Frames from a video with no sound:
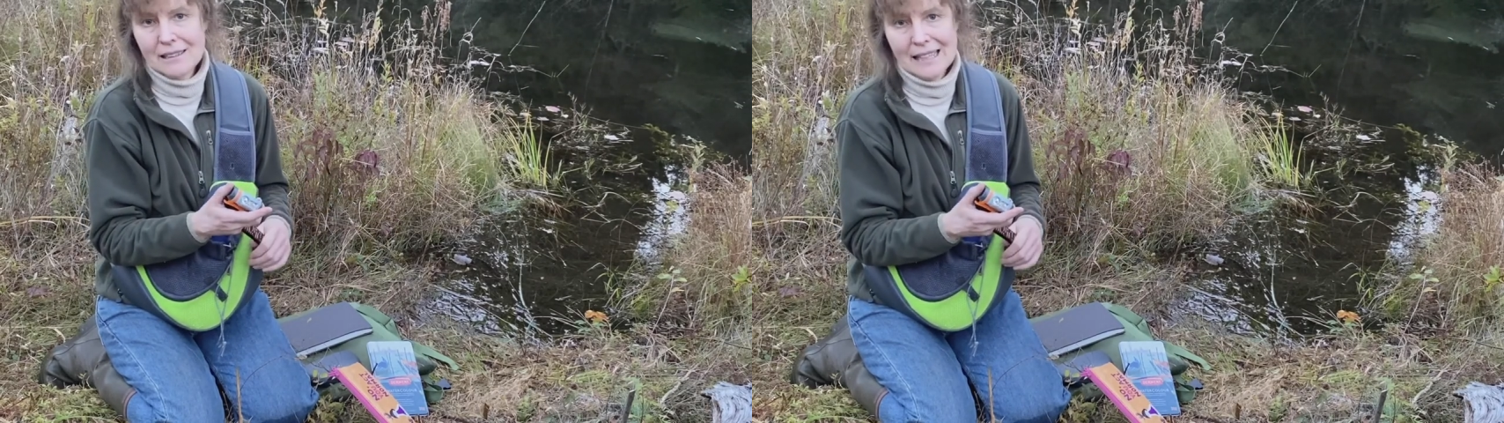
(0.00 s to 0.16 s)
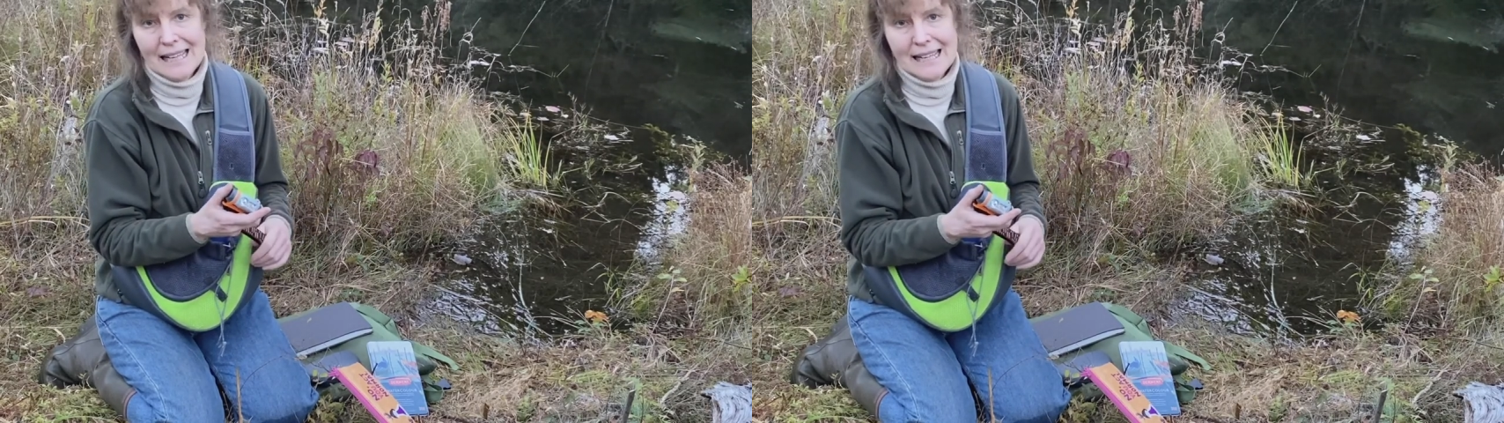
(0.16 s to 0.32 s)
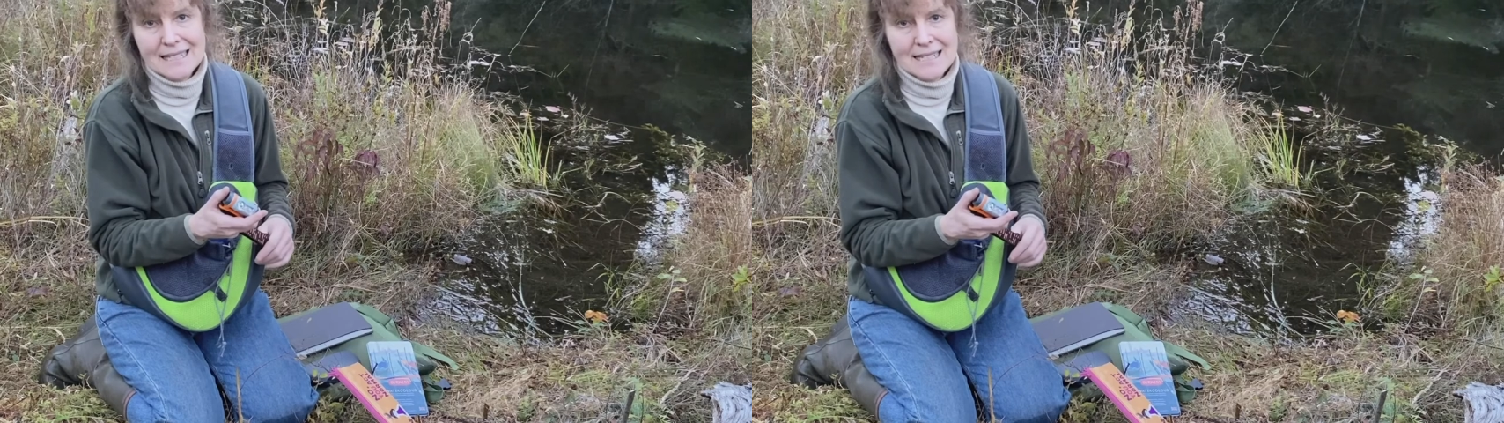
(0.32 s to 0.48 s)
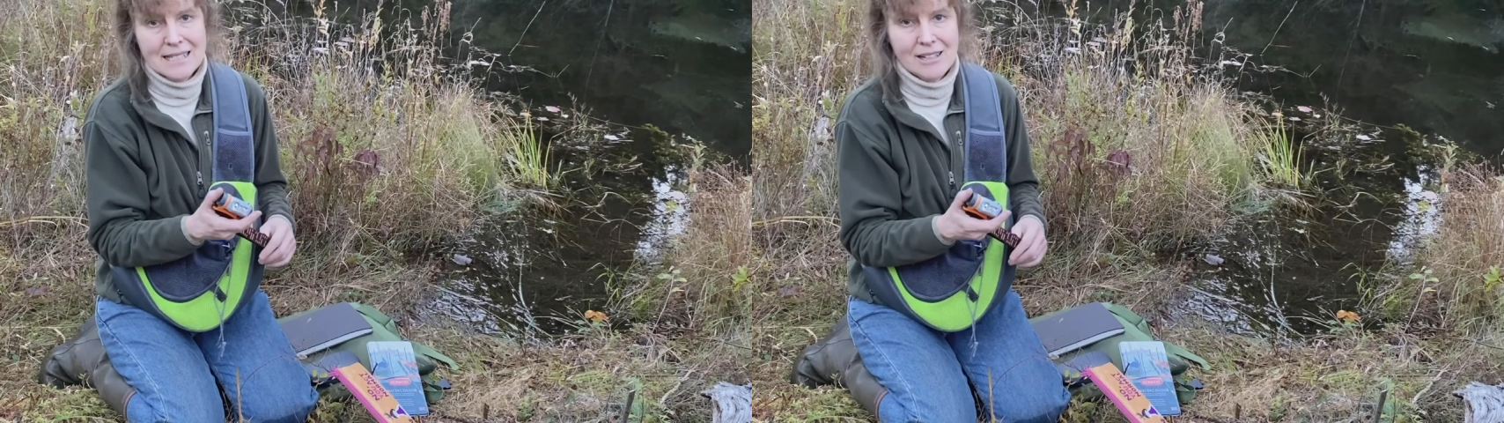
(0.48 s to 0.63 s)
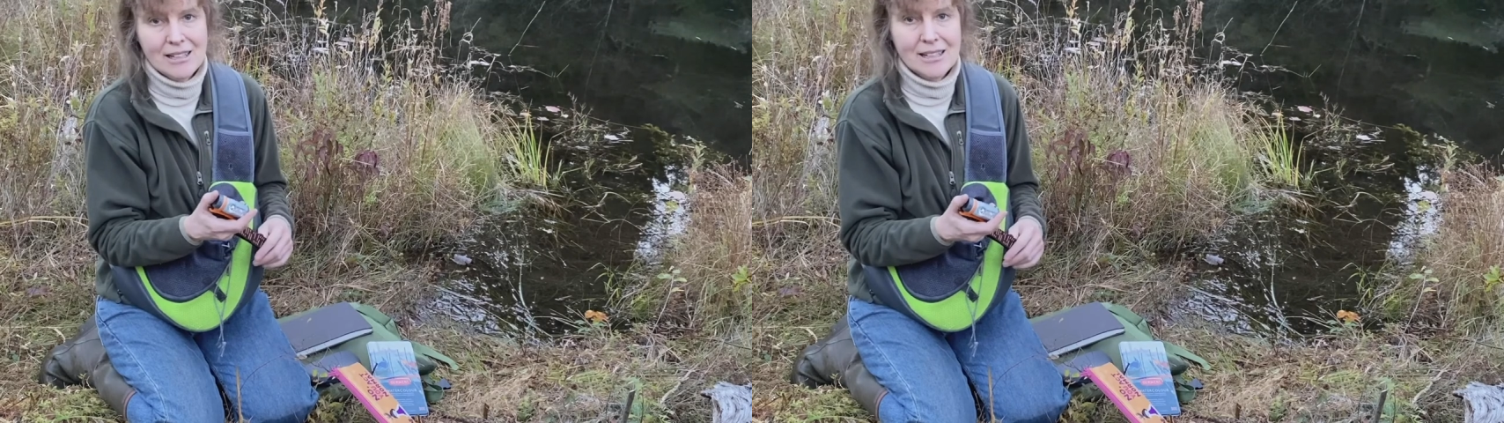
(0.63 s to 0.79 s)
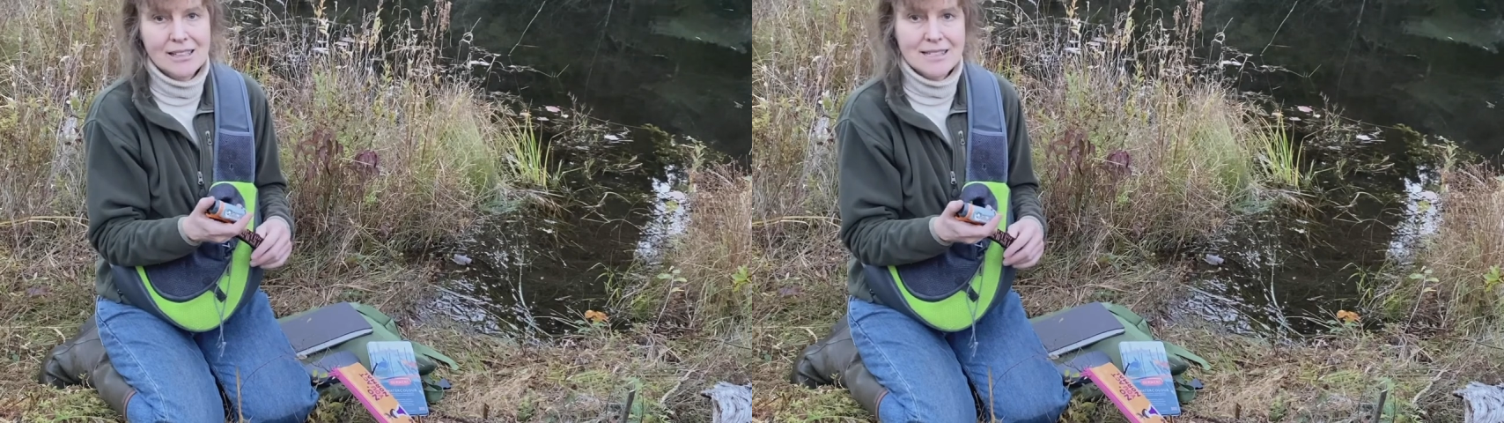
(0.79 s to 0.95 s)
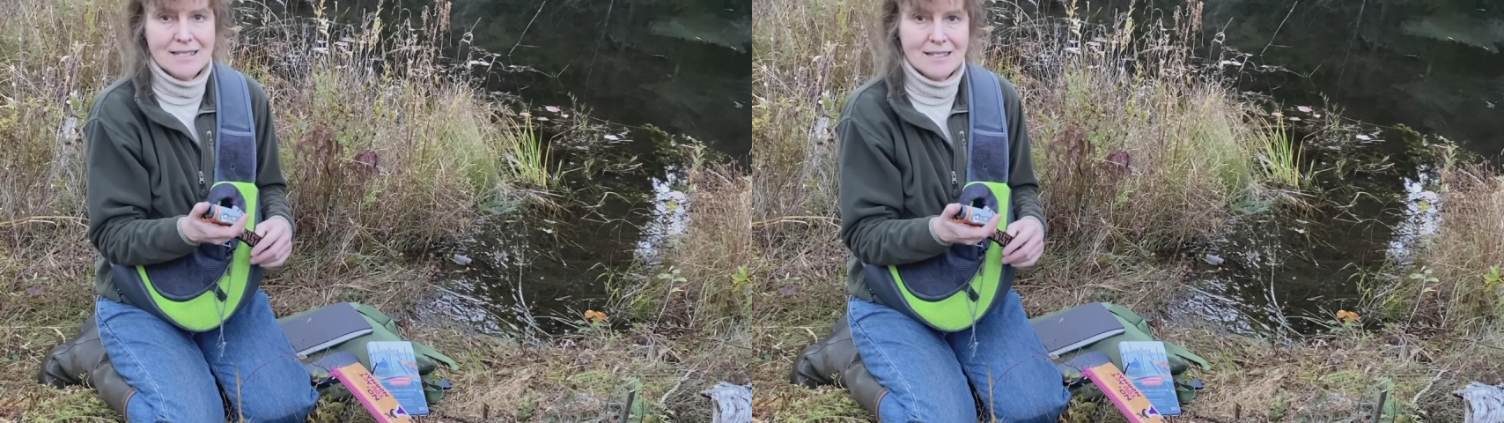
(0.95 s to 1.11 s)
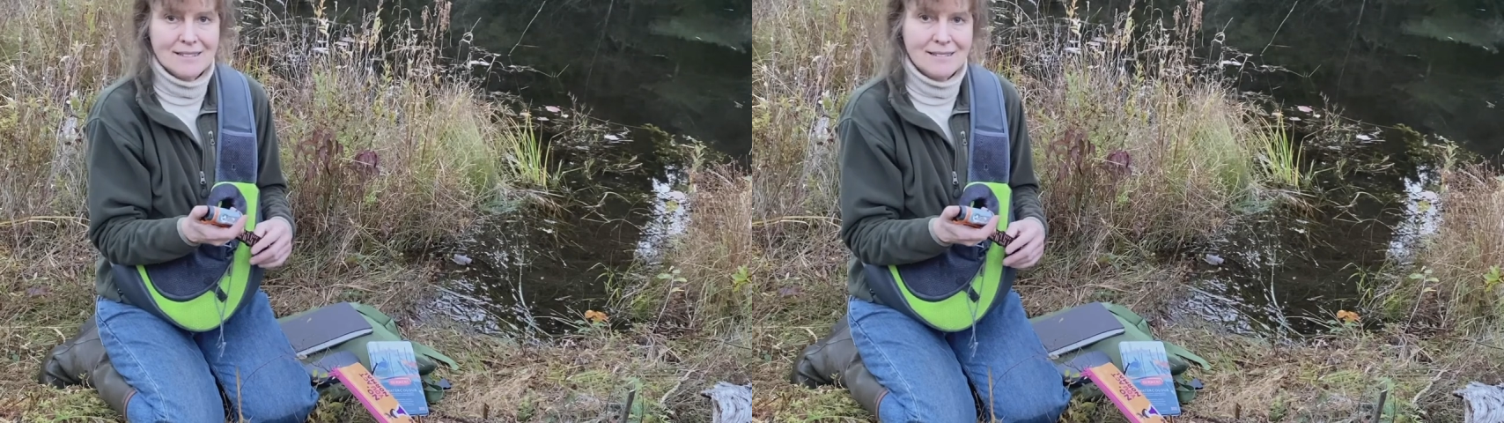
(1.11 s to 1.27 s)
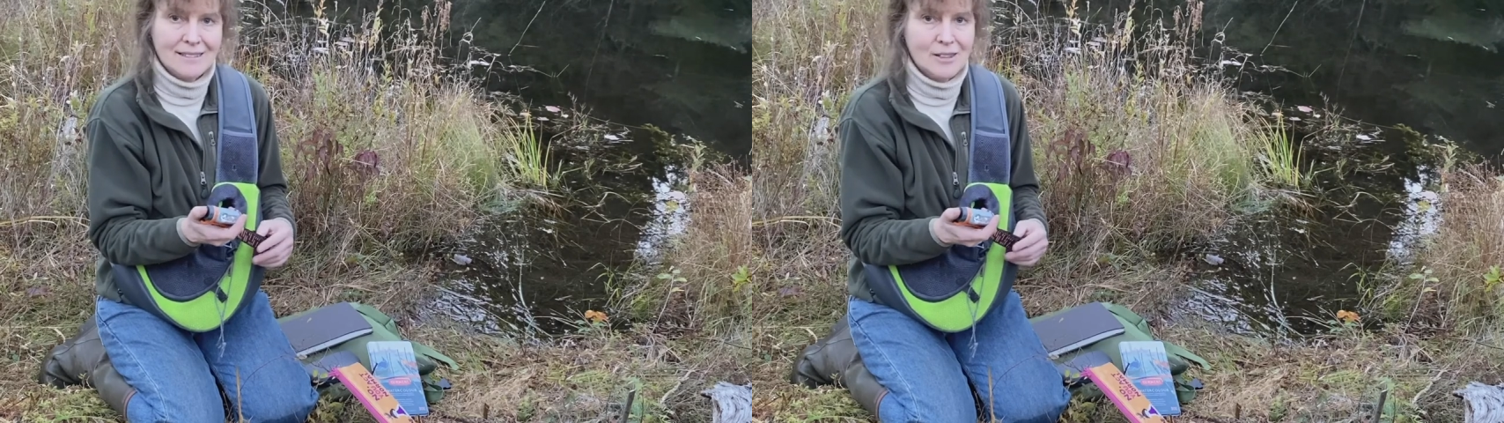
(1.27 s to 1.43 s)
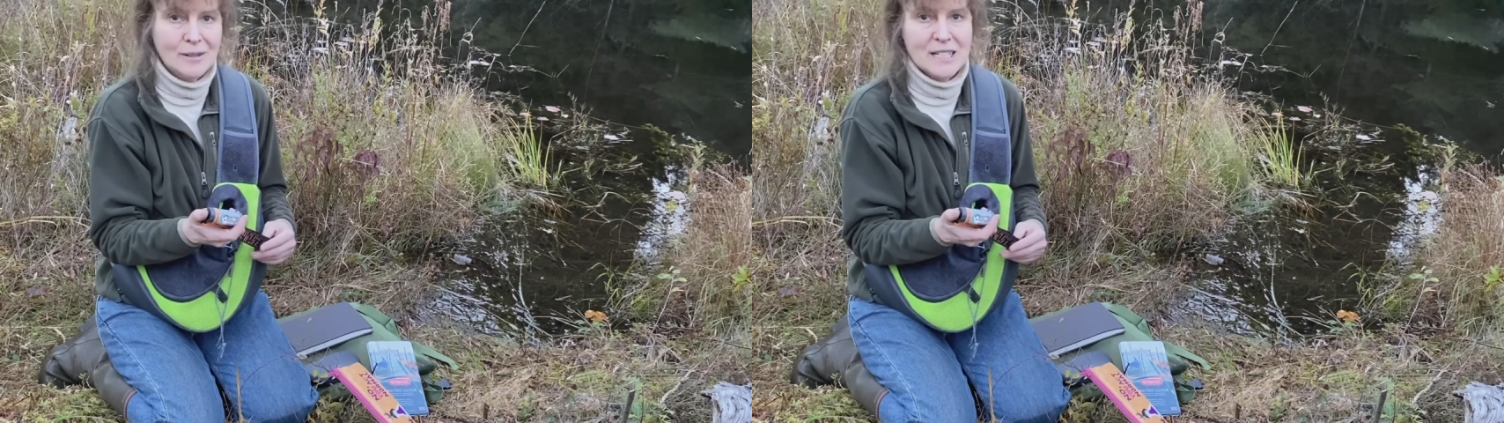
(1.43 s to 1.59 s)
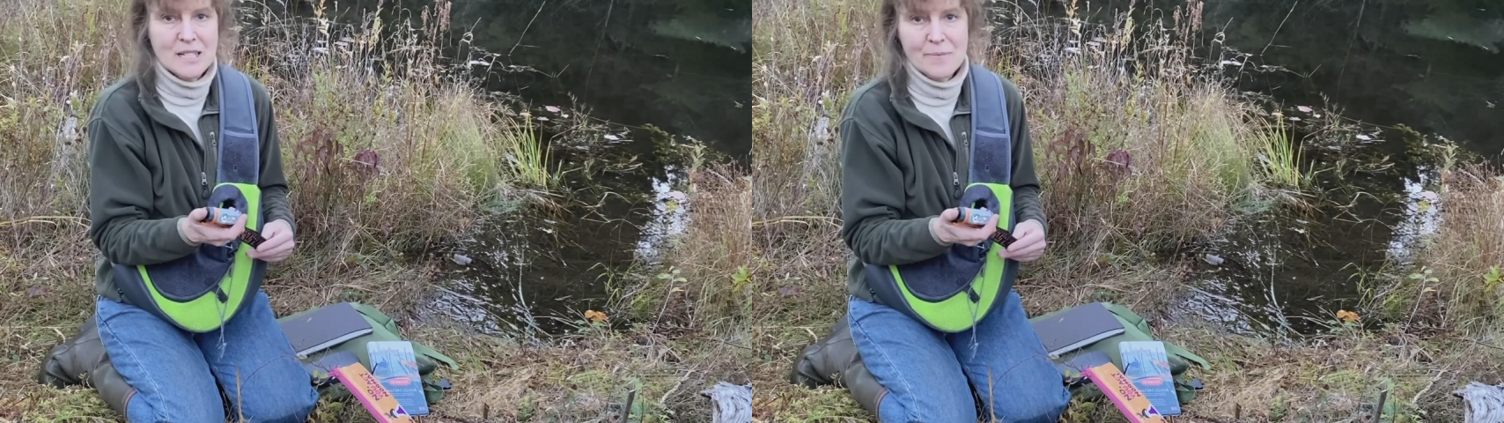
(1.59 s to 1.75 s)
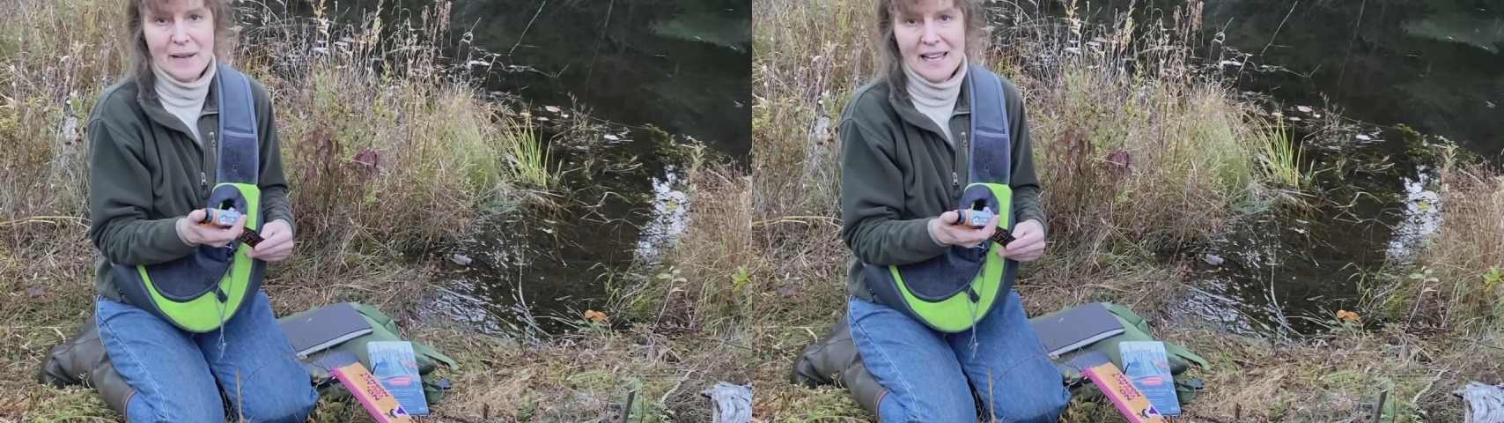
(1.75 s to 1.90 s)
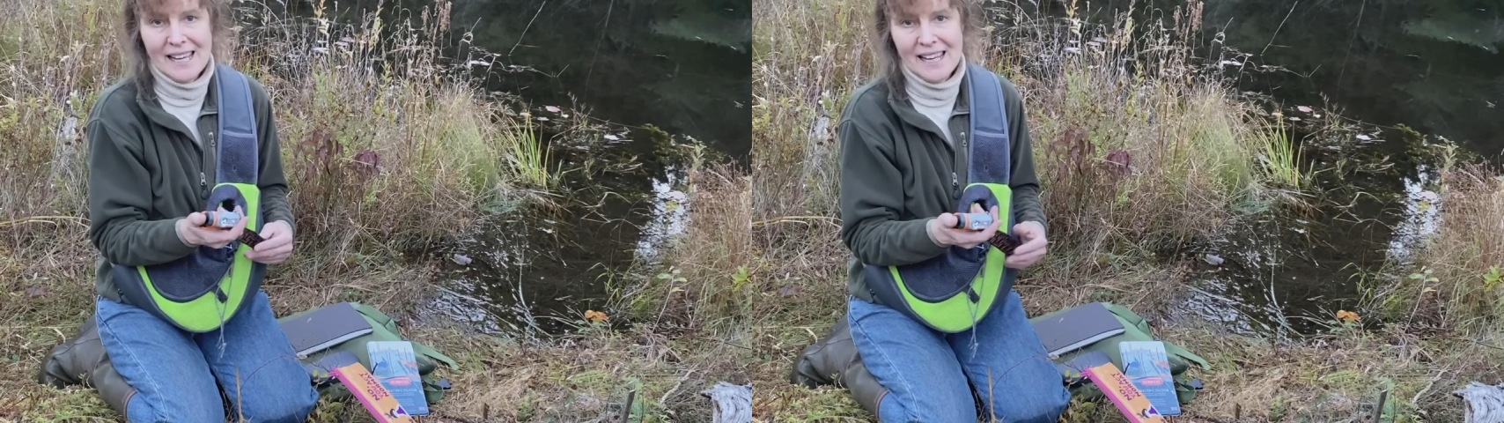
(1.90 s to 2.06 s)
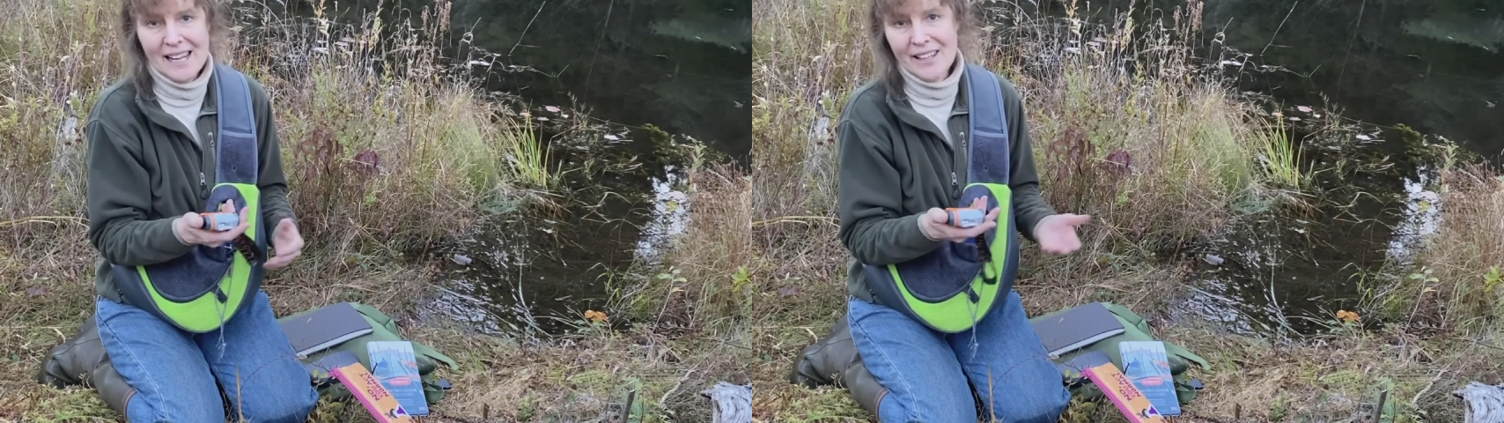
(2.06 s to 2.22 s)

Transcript: last songs and going to bed.